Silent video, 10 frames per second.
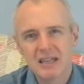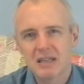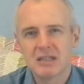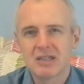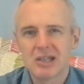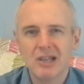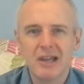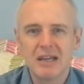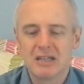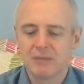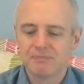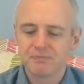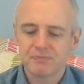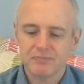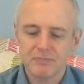it there's a slight
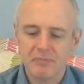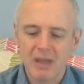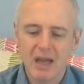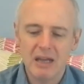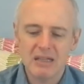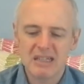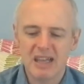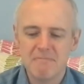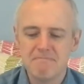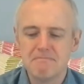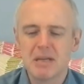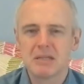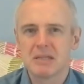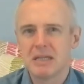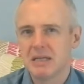
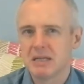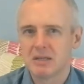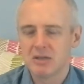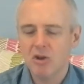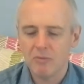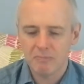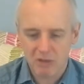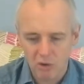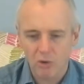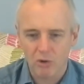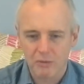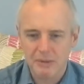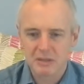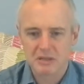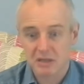mustiness, not the cork
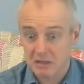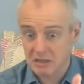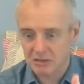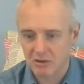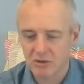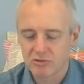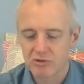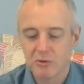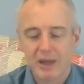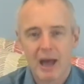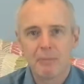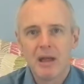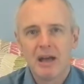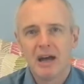mustiness, it's got a screw cap.